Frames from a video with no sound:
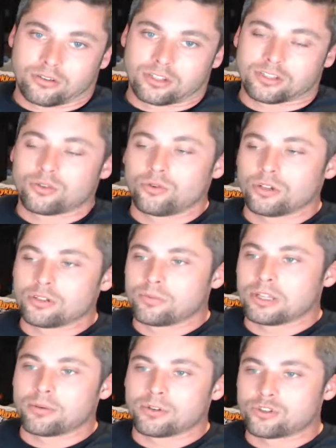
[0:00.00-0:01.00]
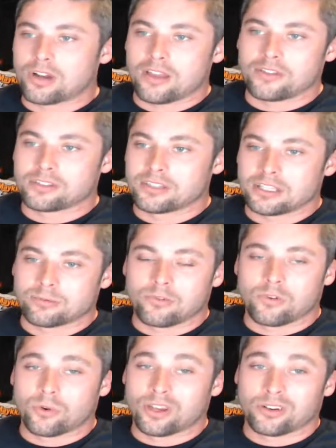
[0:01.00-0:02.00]
it's cool to be able to try these things
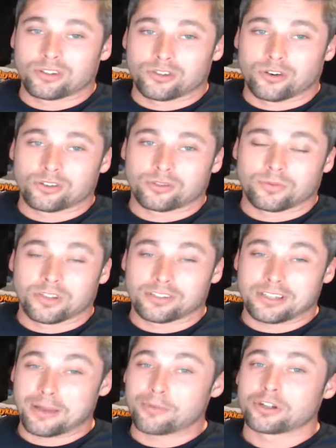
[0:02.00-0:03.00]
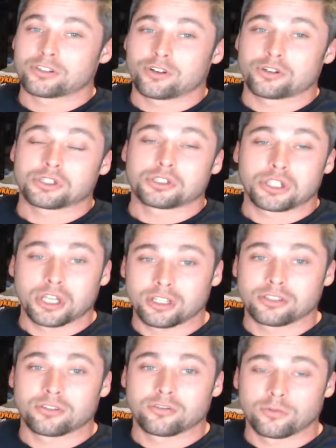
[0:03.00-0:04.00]
before we go to charge them, because I'm going to charge a ton
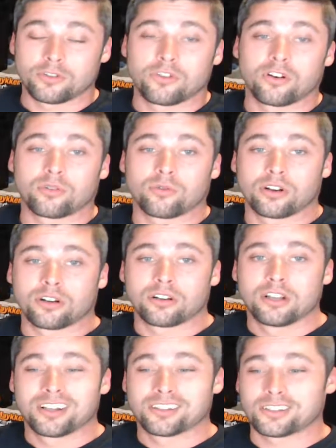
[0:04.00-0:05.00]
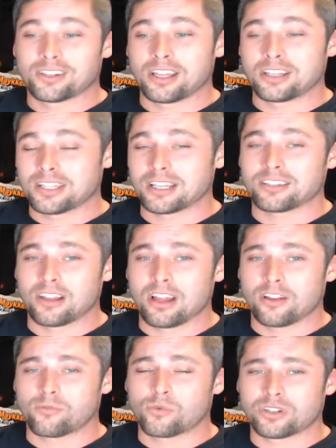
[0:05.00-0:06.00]
to remove hard water because it takes a
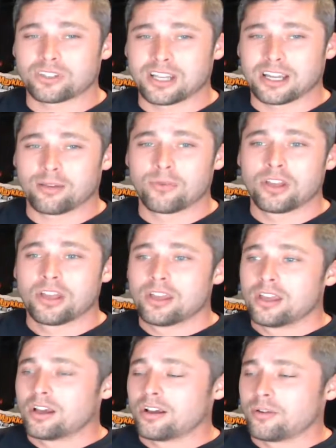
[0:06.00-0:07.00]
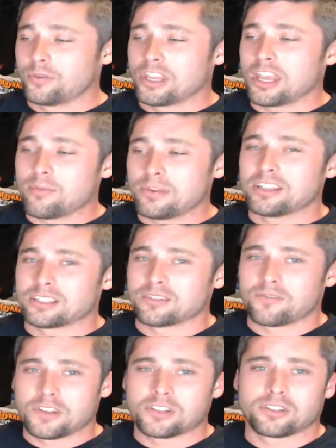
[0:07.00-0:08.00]
lot more time. And you can't be as
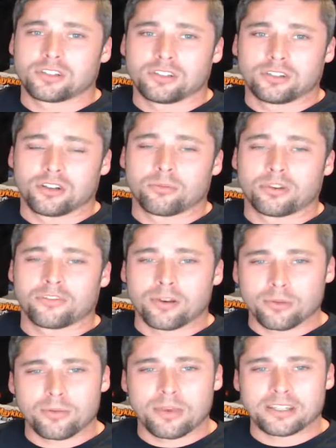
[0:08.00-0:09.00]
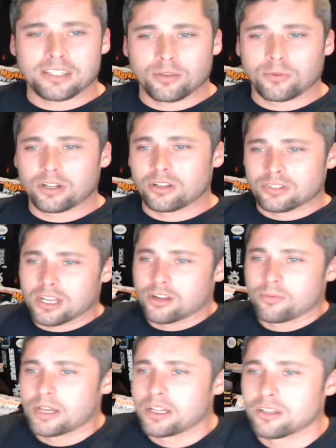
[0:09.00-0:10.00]
efficient, but if I'm going to maintain the windows, I
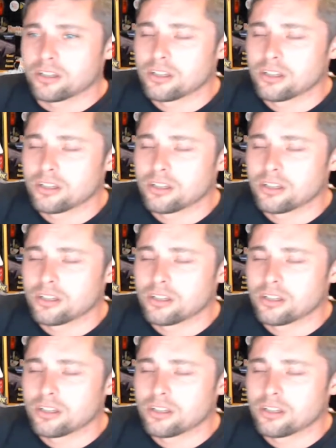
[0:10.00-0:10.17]
don't mind.